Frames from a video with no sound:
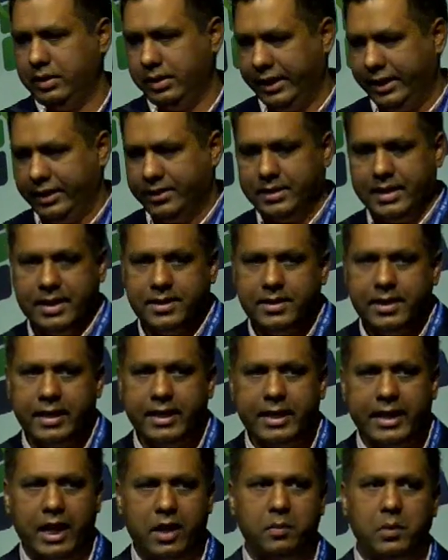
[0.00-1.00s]
sensing
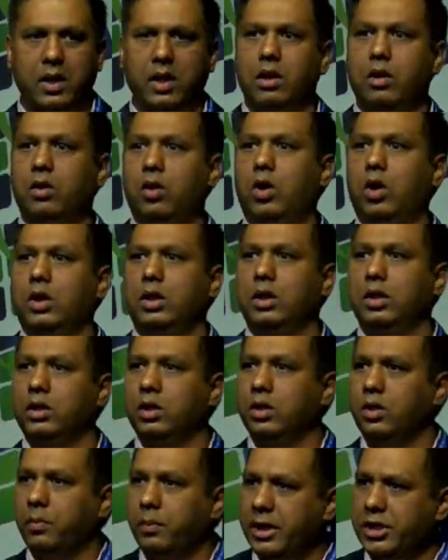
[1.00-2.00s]
cable or
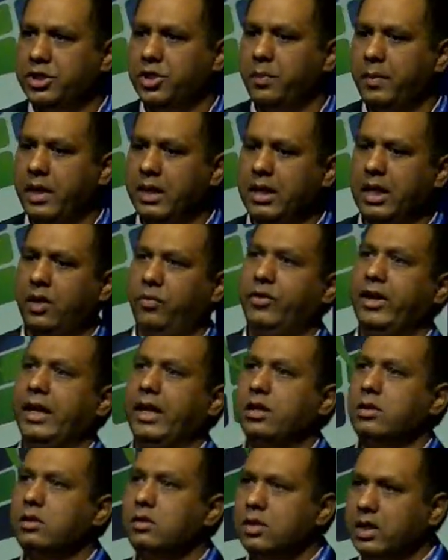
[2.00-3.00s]
measurement that we
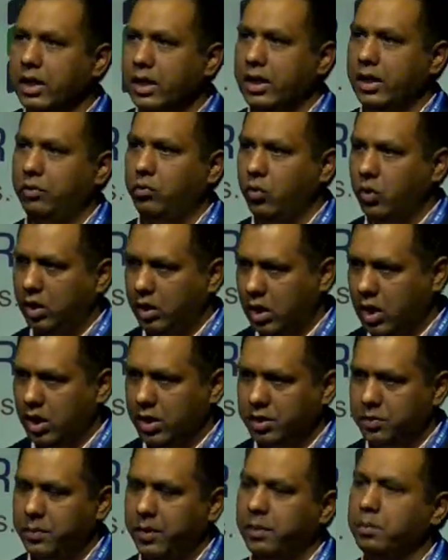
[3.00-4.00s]
can say that
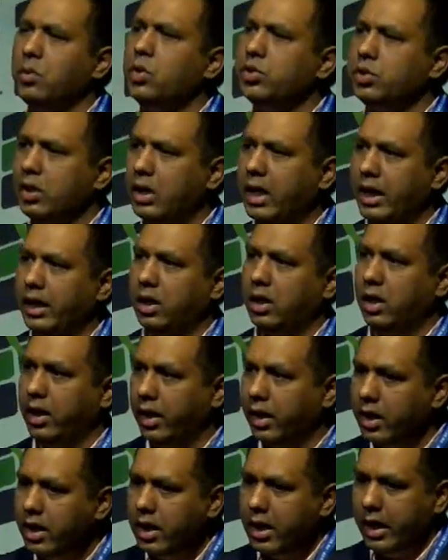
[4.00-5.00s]
caused, but most likely
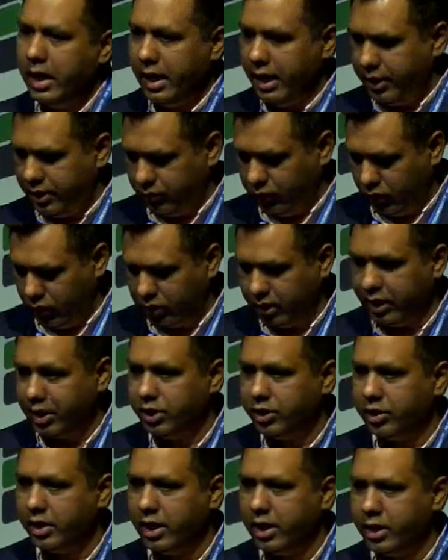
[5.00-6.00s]
it was
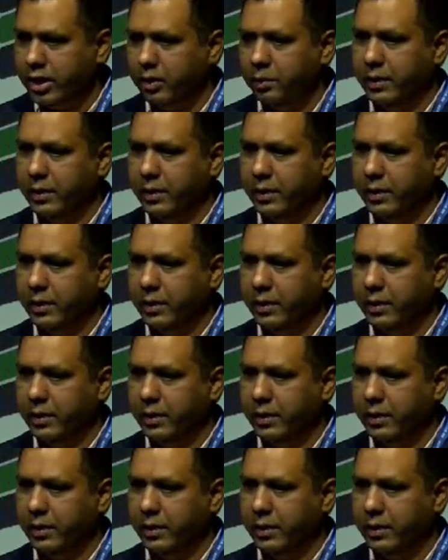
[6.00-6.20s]
initiated